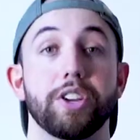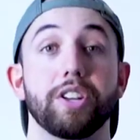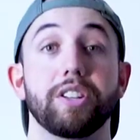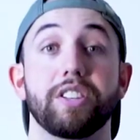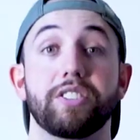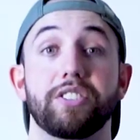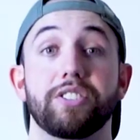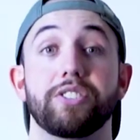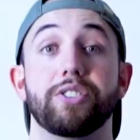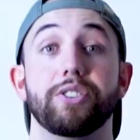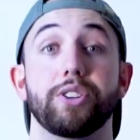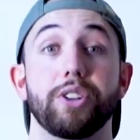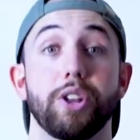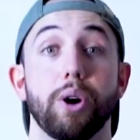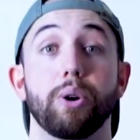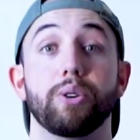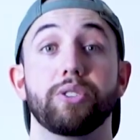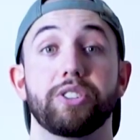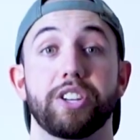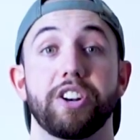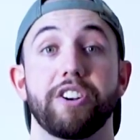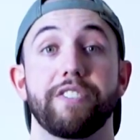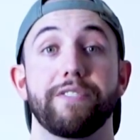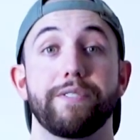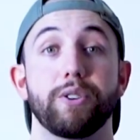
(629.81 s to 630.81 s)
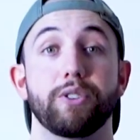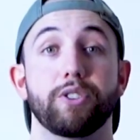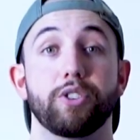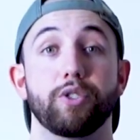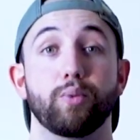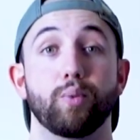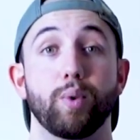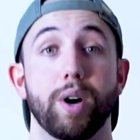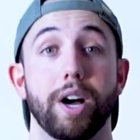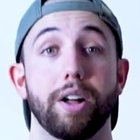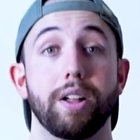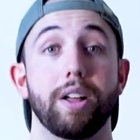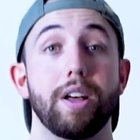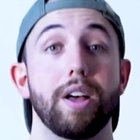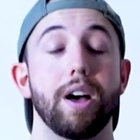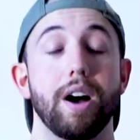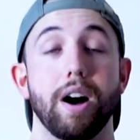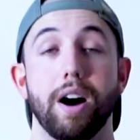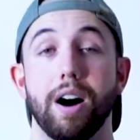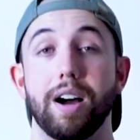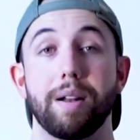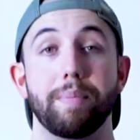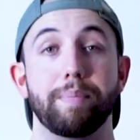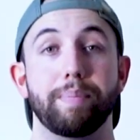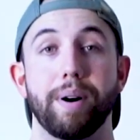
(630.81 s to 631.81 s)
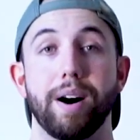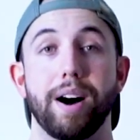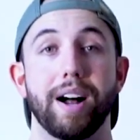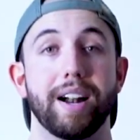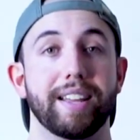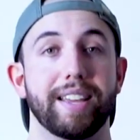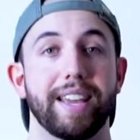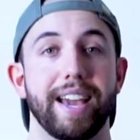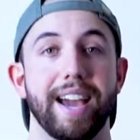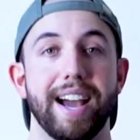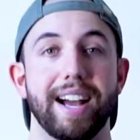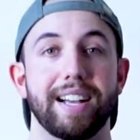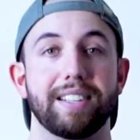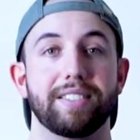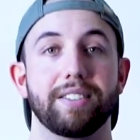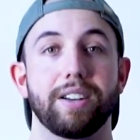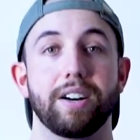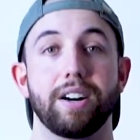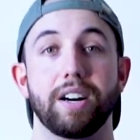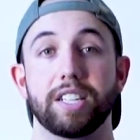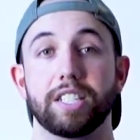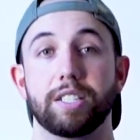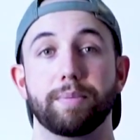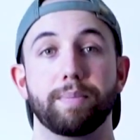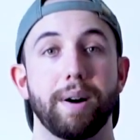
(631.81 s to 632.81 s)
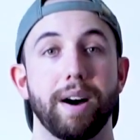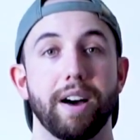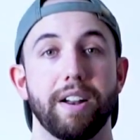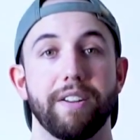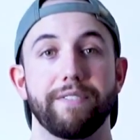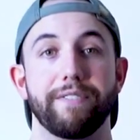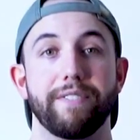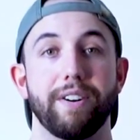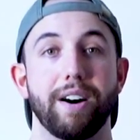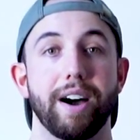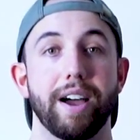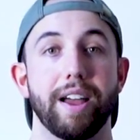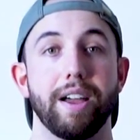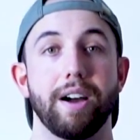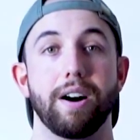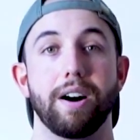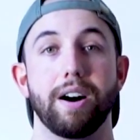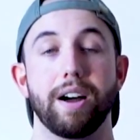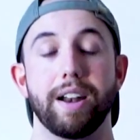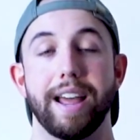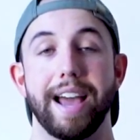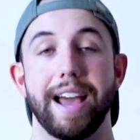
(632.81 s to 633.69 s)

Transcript: can listen to those interviews as well on podcasts, on Spotify, on